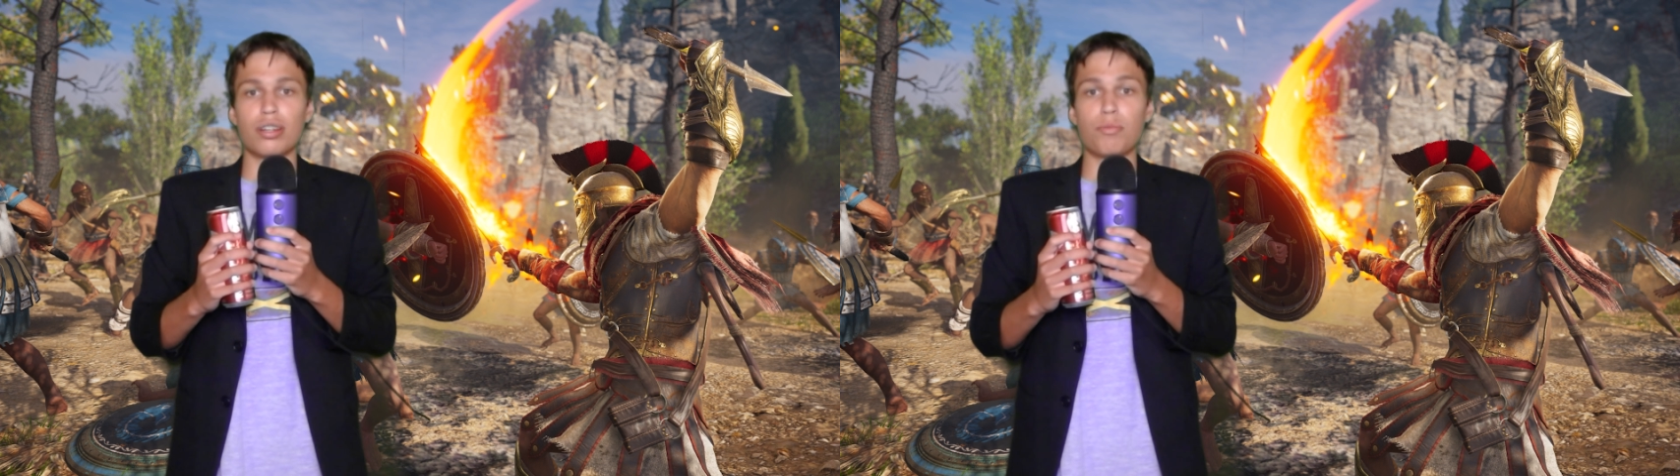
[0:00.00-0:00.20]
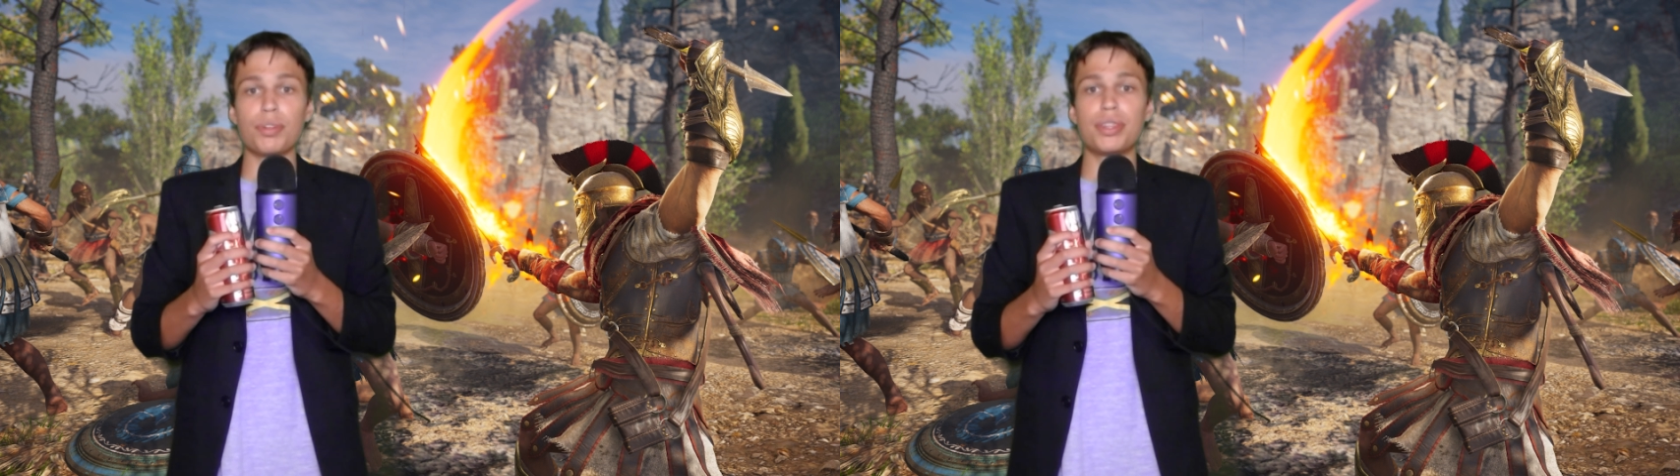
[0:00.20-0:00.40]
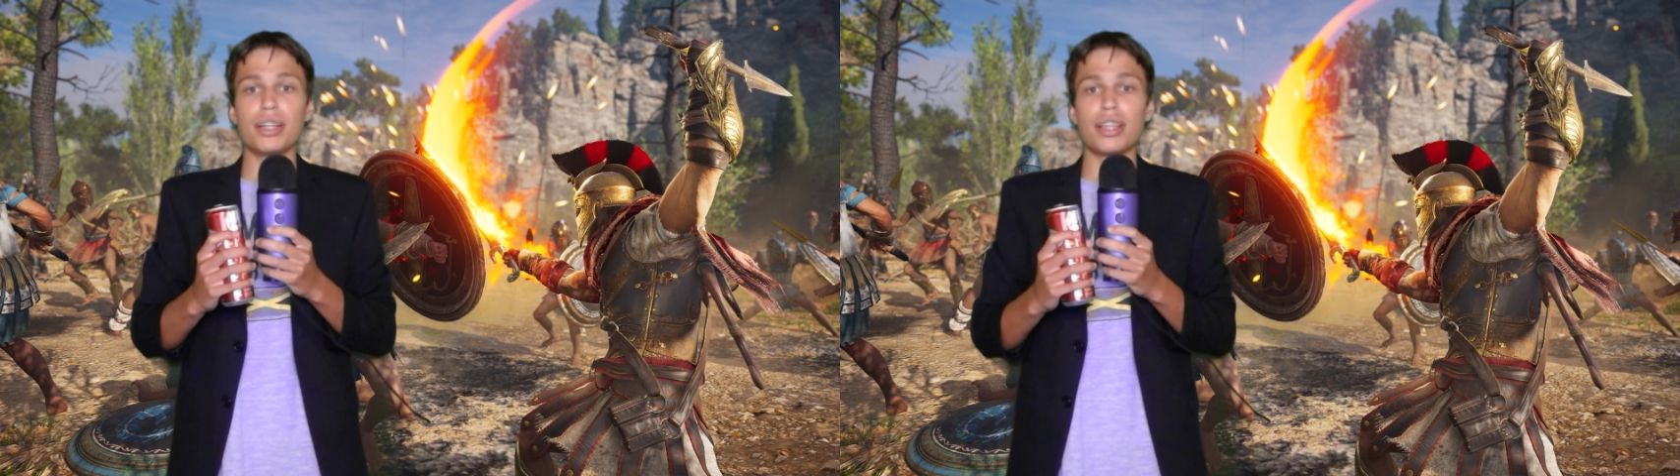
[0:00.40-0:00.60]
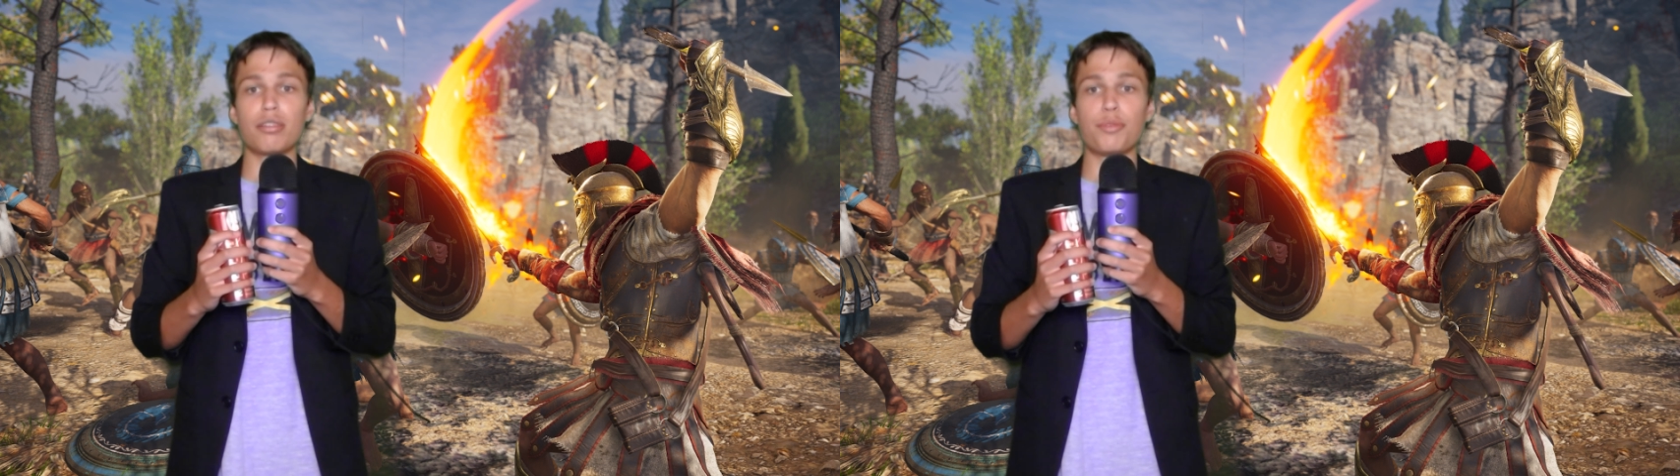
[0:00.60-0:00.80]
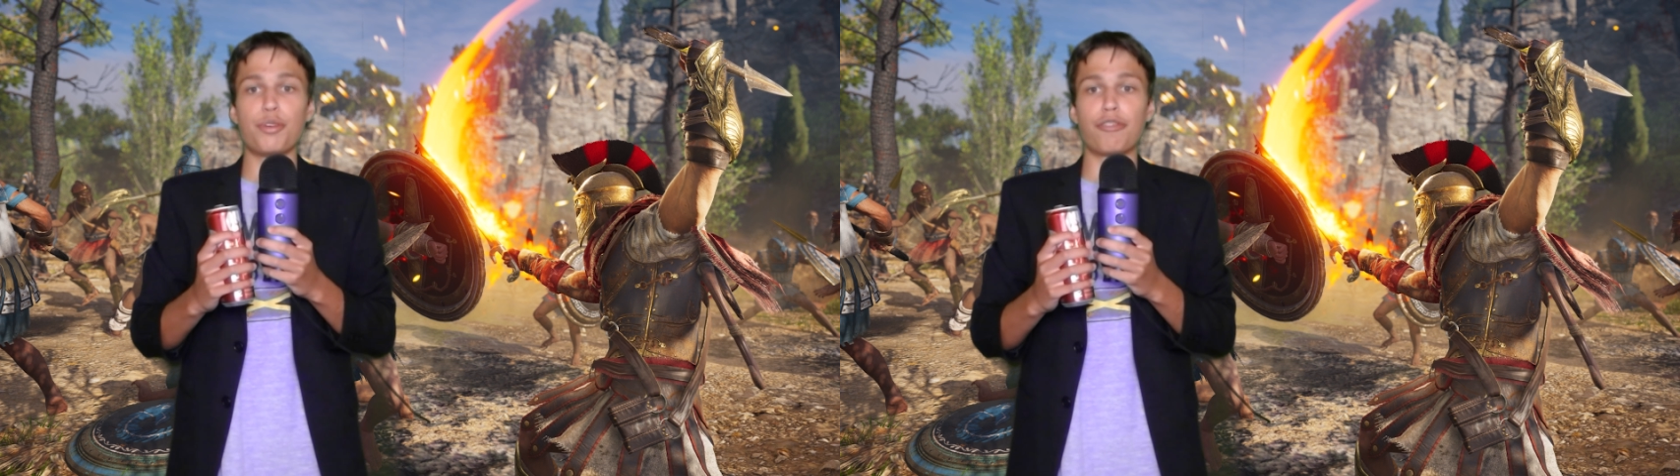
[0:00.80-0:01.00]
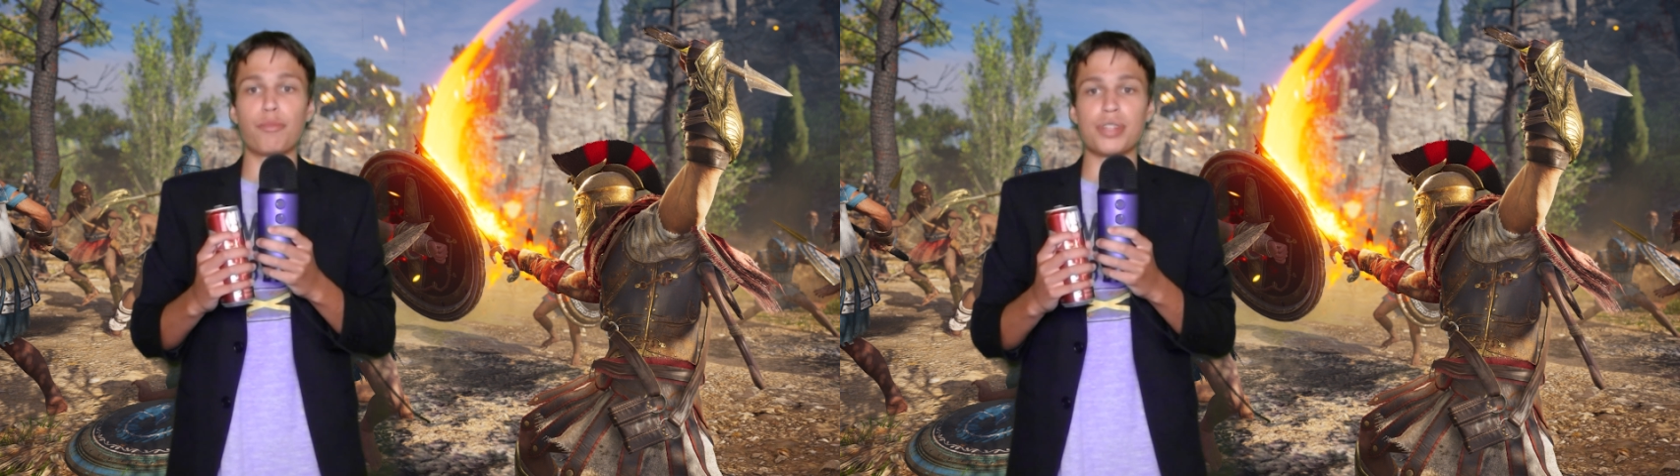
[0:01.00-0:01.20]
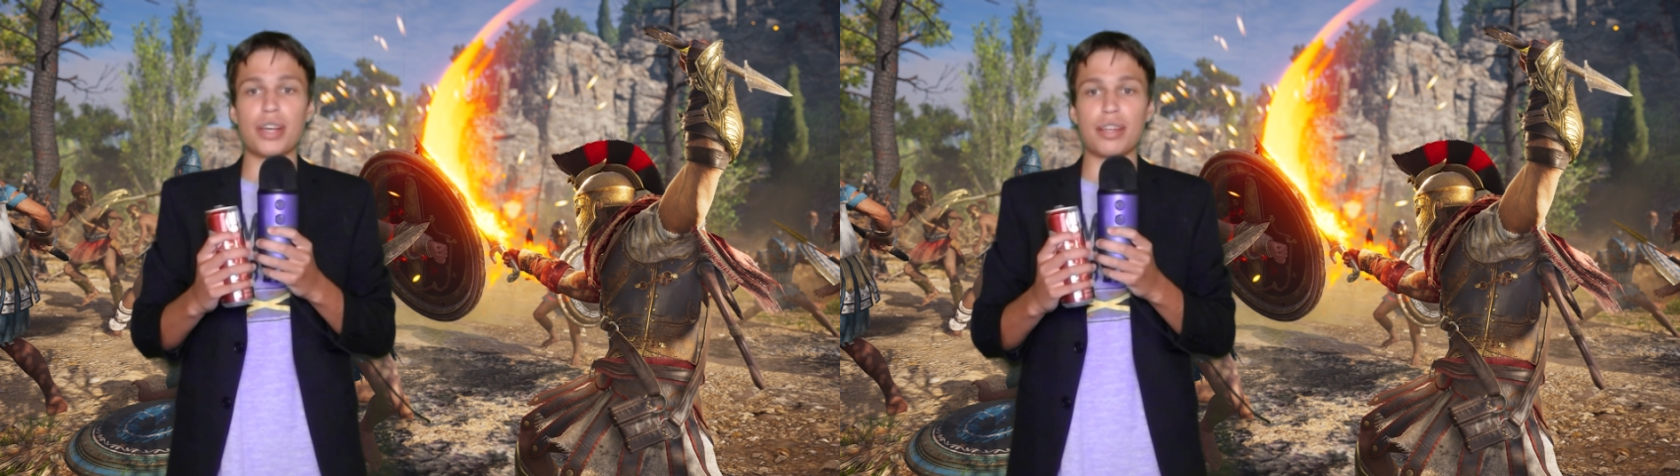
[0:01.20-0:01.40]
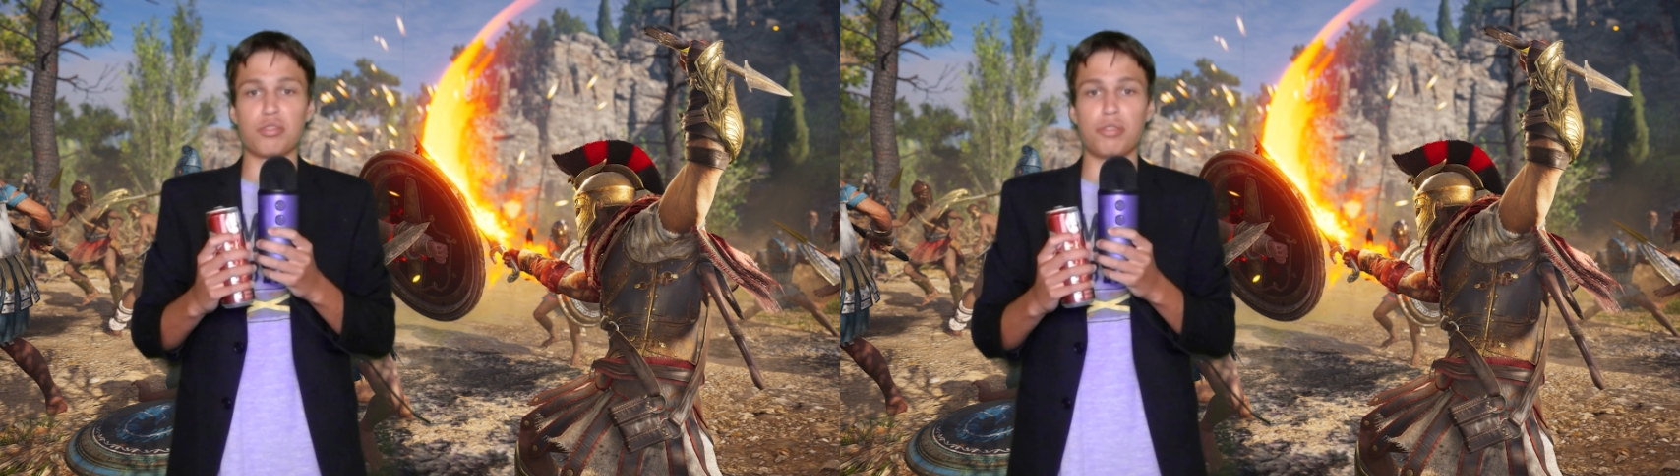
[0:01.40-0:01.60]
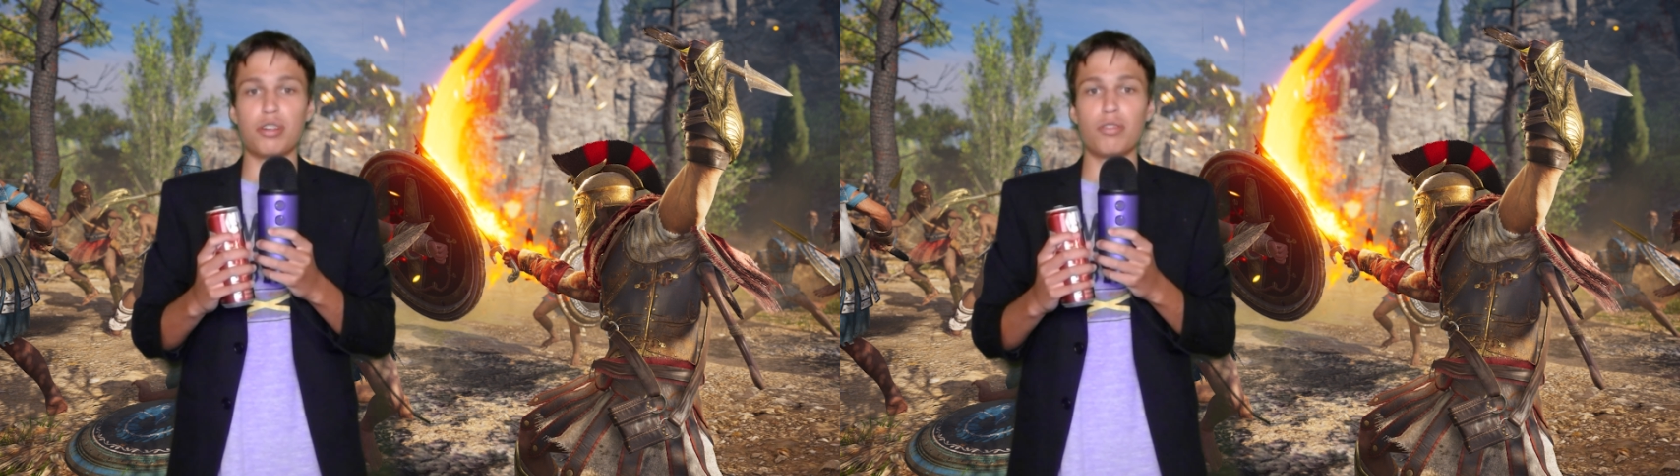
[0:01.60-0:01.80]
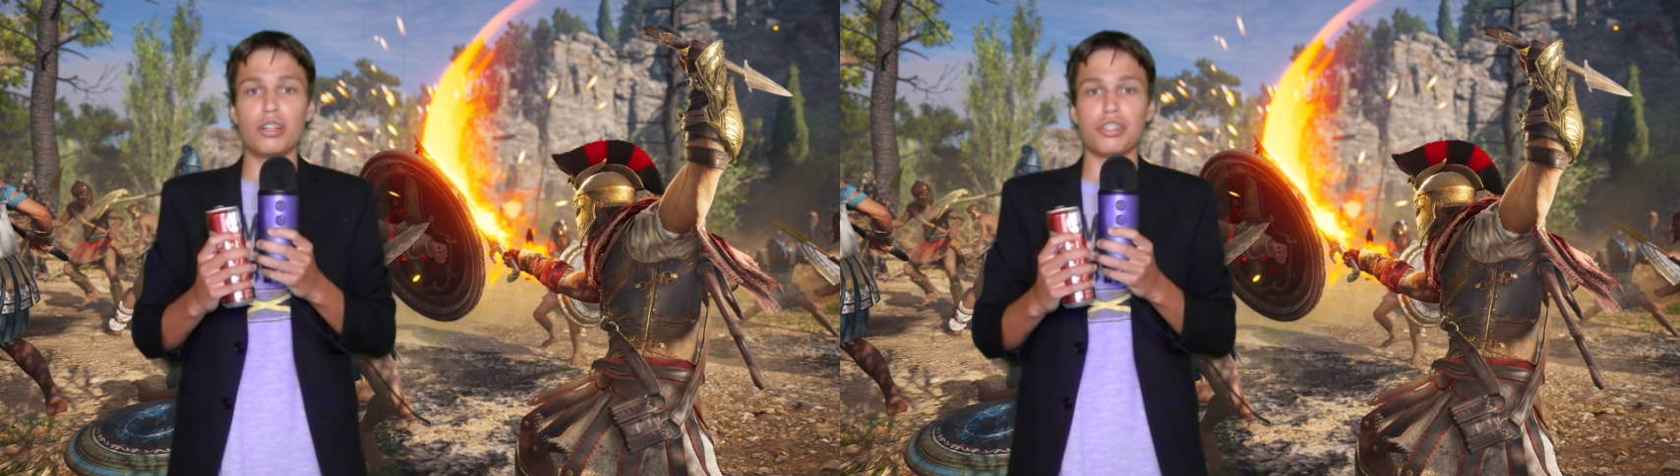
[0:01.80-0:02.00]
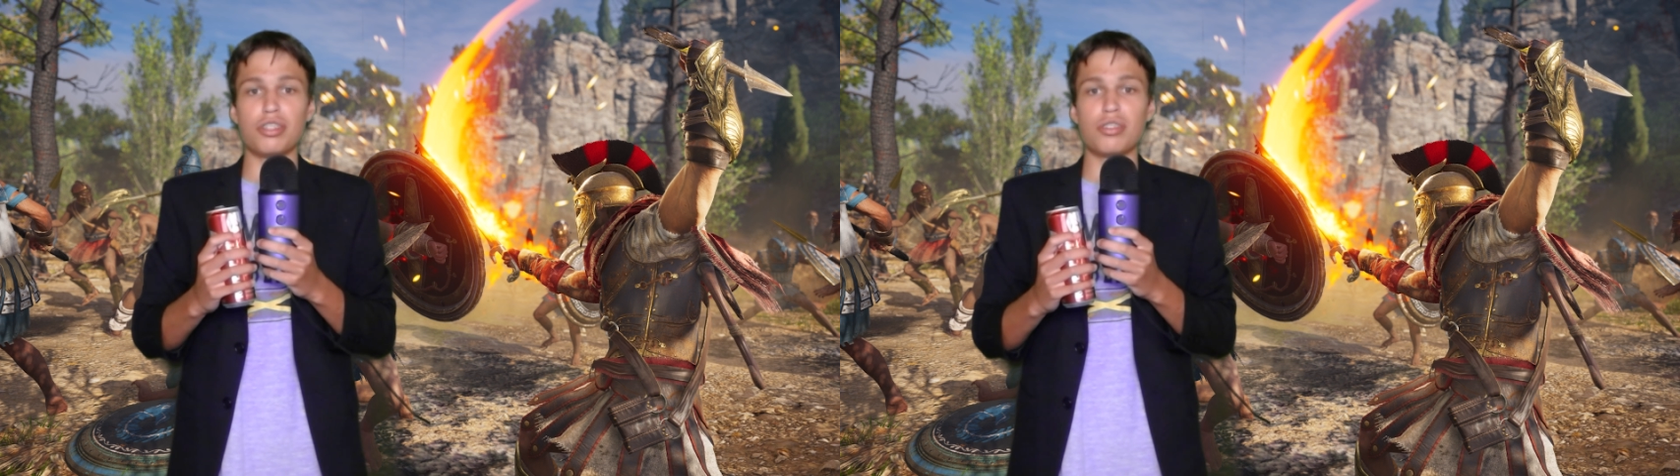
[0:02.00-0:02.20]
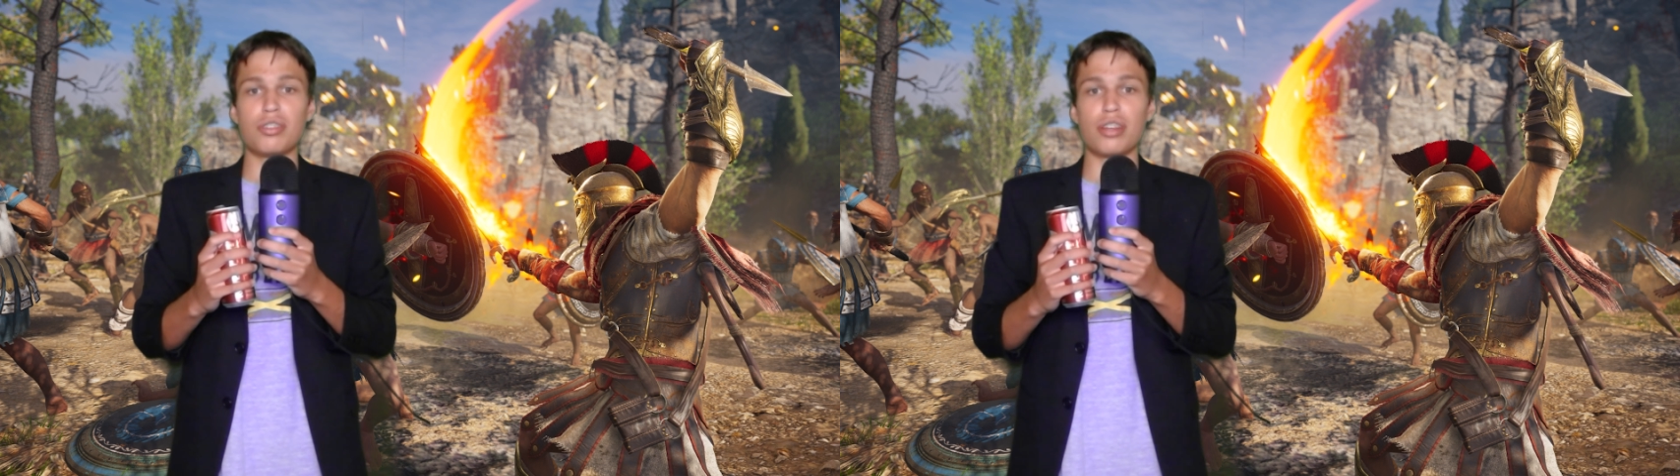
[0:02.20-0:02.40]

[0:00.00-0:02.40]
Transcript: One thing they removed from Assassin's Creed Origins